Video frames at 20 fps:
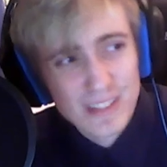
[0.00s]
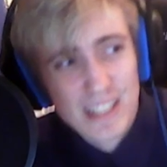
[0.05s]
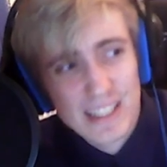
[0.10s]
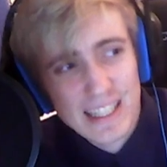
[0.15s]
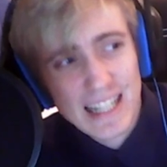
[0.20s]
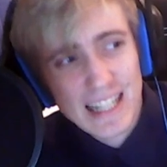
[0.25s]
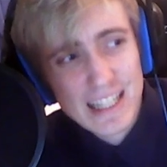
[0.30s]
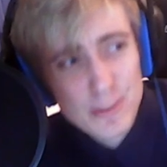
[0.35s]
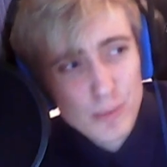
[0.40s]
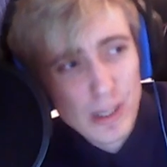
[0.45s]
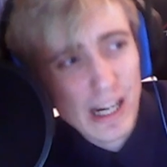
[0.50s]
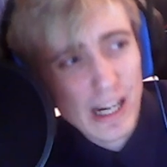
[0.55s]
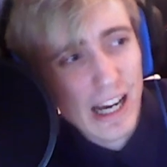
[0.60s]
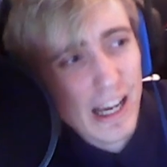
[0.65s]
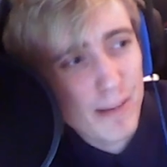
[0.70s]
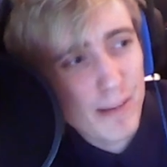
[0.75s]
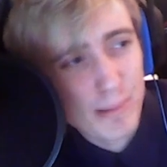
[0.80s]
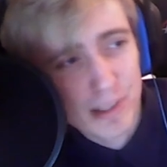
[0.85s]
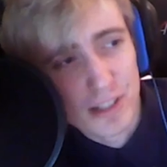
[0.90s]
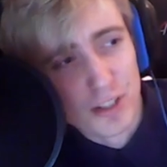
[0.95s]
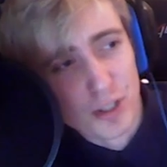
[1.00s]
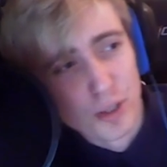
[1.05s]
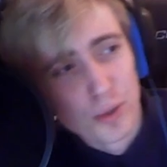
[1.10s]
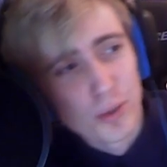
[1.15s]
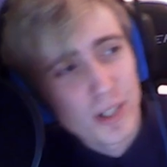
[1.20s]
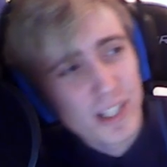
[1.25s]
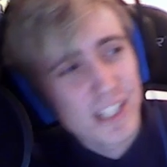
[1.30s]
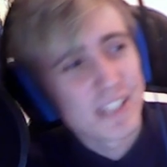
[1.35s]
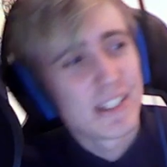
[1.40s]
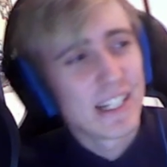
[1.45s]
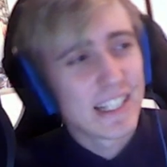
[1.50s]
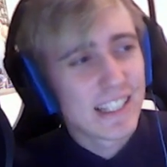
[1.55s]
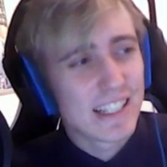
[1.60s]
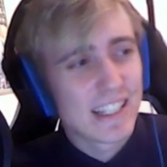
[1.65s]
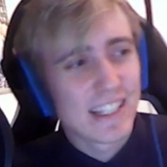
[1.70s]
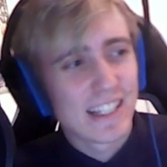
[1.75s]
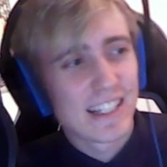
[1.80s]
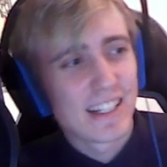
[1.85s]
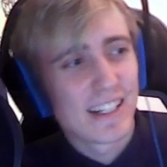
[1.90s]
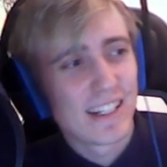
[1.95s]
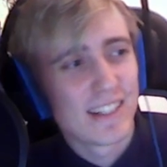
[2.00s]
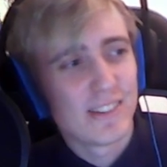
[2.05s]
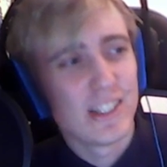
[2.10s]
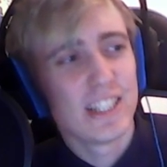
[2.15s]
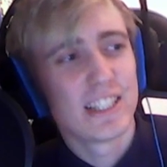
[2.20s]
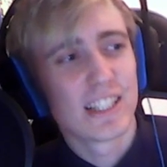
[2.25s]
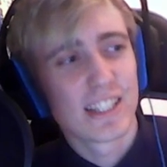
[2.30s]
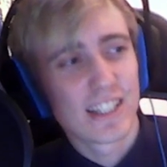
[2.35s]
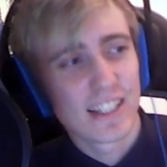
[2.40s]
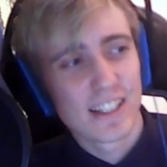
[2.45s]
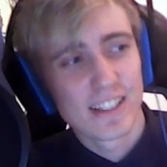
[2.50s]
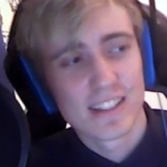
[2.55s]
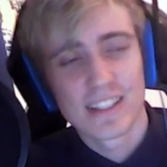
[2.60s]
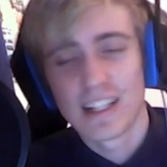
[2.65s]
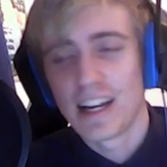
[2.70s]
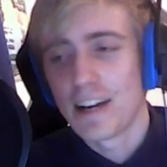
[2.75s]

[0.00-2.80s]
that's what I have been doing recently.